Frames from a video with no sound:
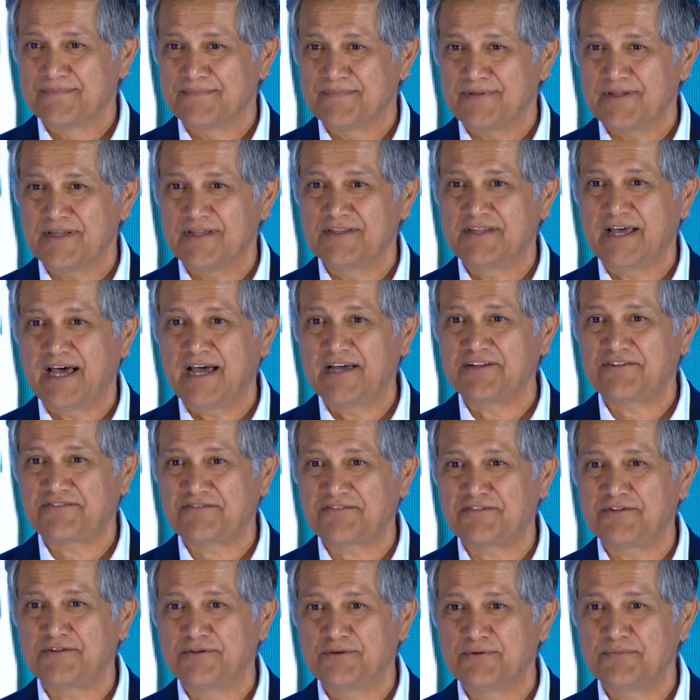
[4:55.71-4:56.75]
in the
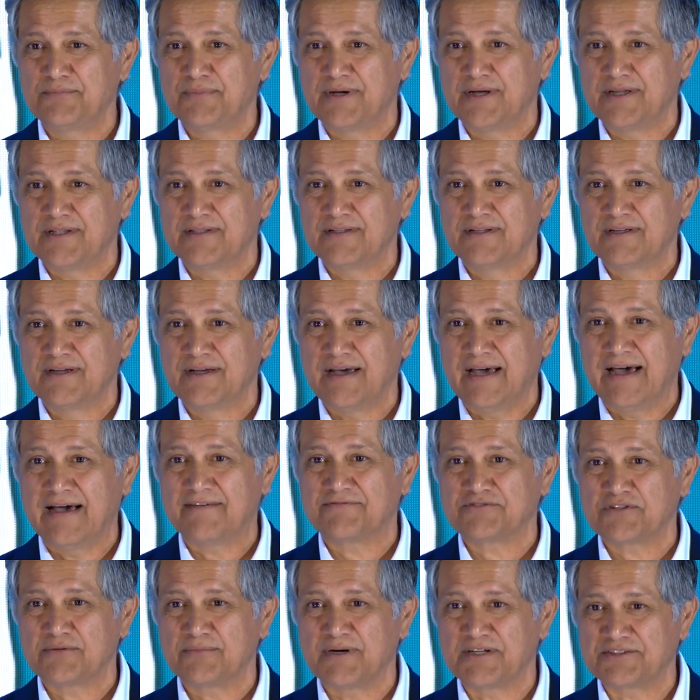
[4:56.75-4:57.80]
ICU bed
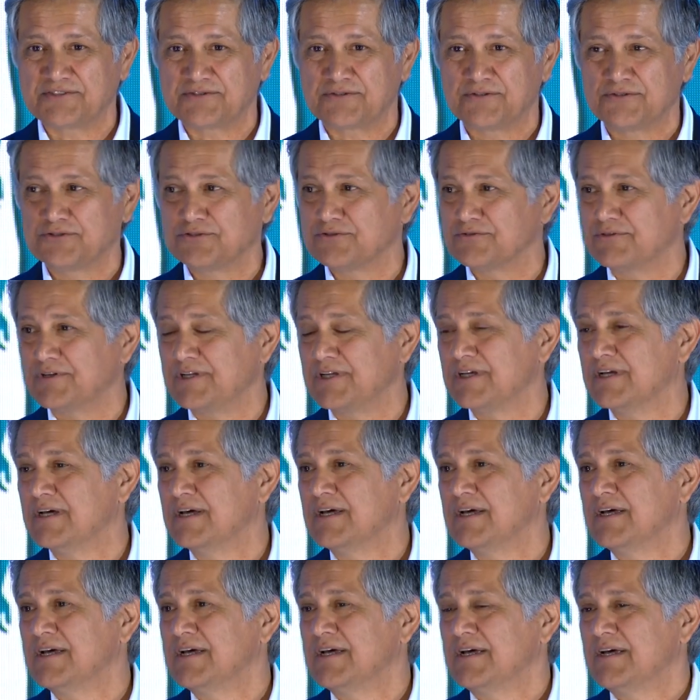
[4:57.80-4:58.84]
after my surgery
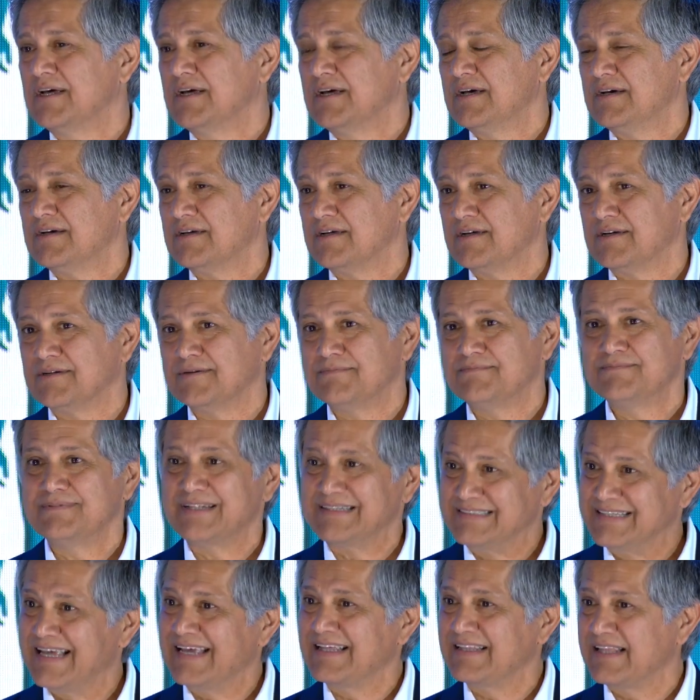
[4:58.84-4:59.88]
the
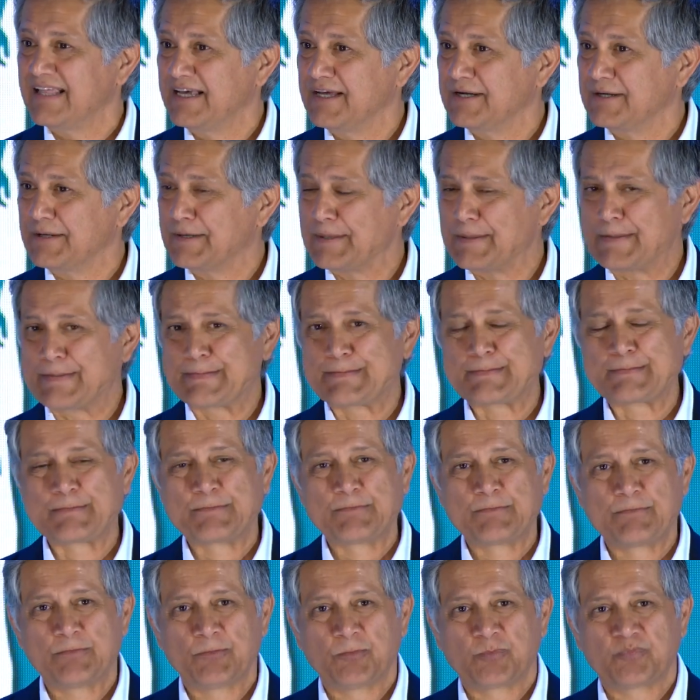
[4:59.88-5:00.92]
day later.
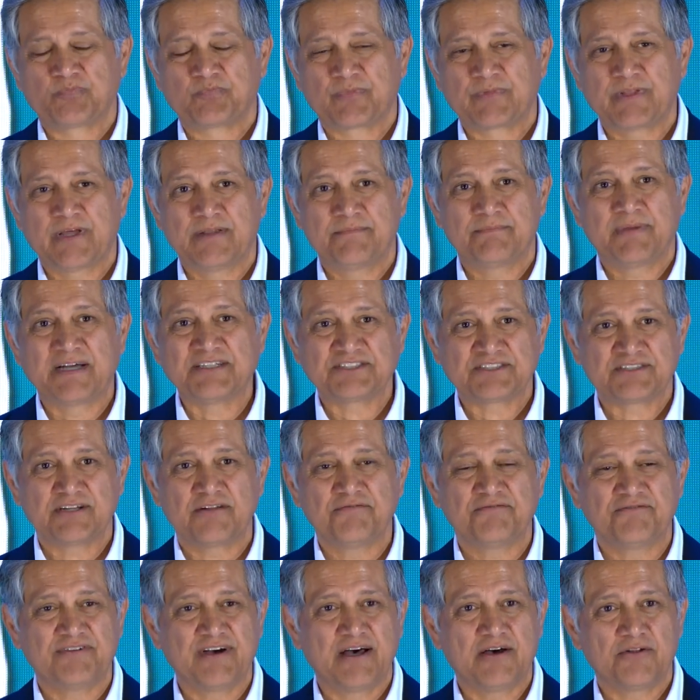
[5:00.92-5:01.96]
that my son
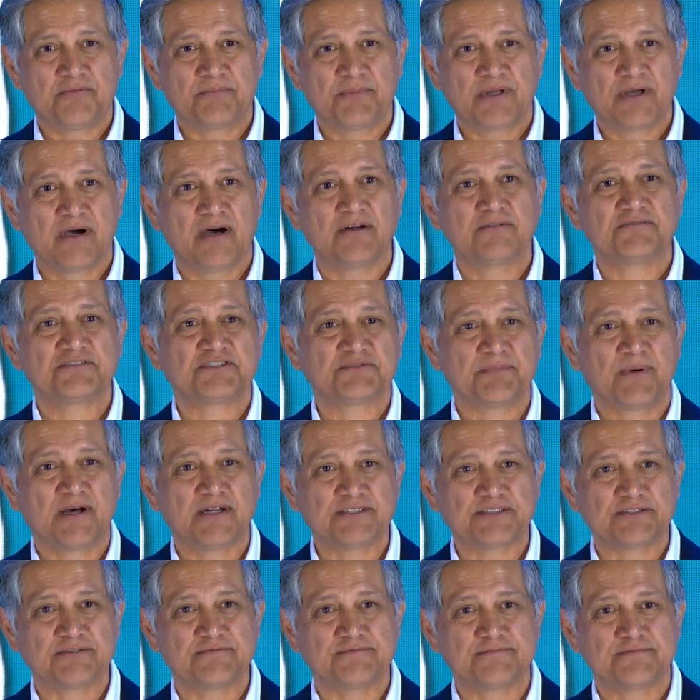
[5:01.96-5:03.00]
found me
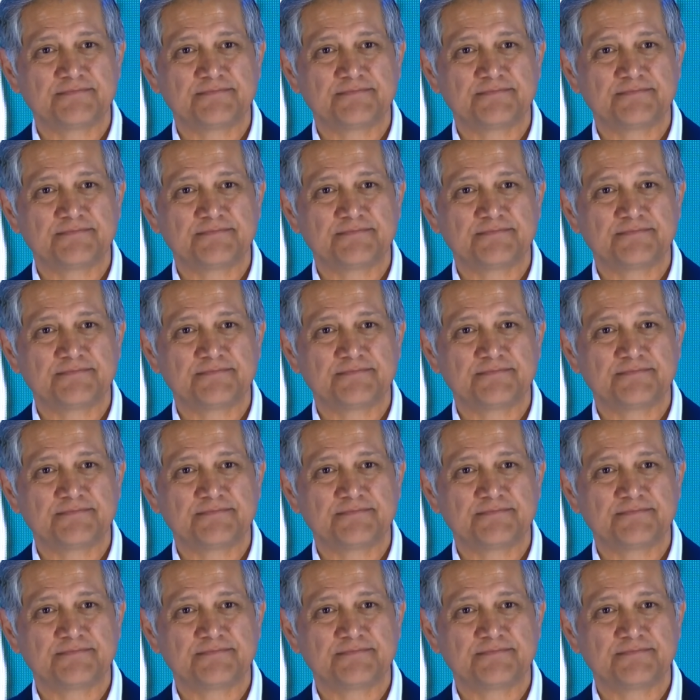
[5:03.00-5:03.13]
unresponsive.